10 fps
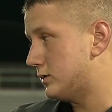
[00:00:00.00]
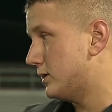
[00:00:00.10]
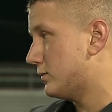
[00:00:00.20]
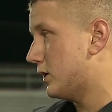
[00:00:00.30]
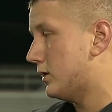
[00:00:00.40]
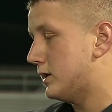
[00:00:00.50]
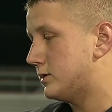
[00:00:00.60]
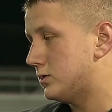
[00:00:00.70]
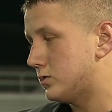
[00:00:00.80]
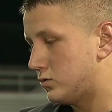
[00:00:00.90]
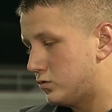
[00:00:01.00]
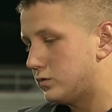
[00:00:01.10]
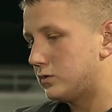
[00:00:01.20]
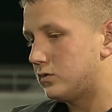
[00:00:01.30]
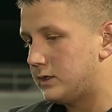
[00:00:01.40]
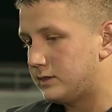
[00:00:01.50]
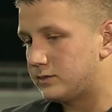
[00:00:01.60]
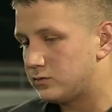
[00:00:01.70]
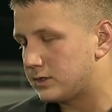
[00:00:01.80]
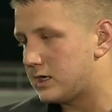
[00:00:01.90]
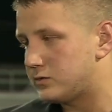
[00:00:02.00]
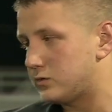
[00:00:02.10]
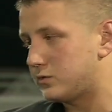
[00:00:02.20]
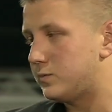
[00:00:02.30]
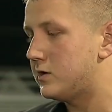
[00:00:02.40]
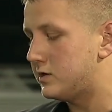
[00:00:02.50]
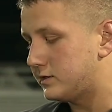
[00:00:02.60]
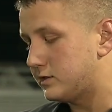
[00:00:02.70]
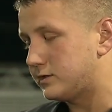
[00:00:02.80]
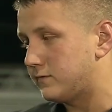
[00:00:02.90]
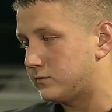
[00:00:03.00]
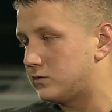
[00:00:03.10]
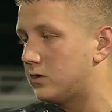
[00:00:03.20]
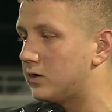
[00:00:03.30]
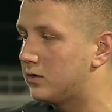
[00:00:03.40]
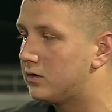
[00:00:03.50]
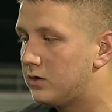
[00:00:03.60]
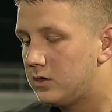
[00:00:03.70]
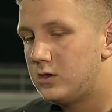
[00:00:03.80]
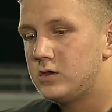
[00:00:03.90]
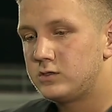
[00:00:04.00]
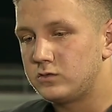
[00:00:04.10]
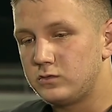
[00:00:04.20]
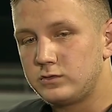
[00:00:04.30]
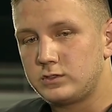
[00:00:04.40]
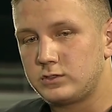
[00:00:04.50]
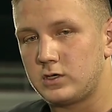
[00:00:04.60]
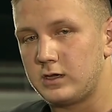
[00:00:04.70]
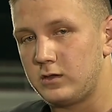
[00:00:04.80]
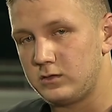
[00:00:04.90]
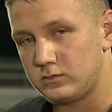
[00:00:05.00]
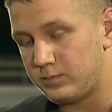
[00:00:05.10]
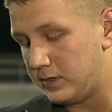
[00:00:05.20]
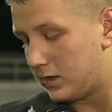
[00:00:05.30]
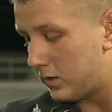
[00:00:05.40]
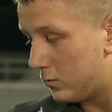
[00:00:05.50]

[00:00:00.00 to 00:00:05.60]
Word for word: teams out last year. So twos and threes, those guys with experience, they just never start. So we was just trying to pick up